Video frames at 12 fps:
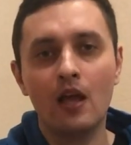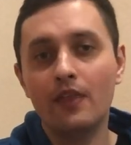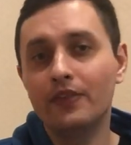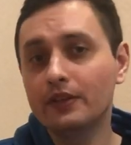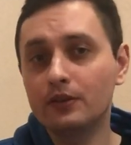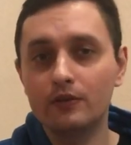
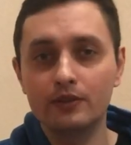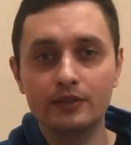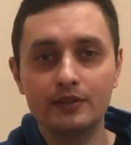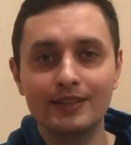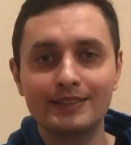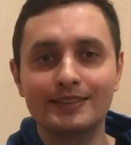Think of
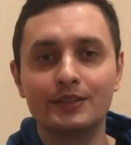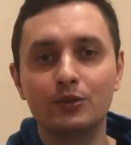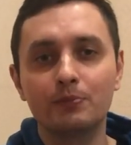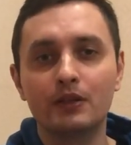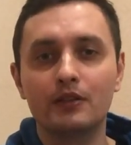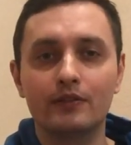it as a
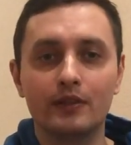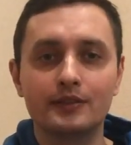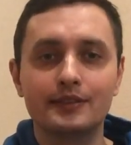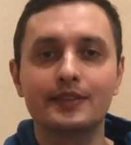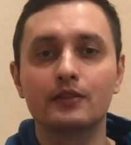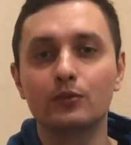super
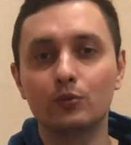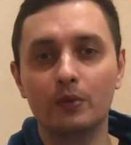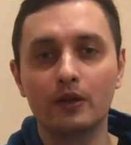advanced undo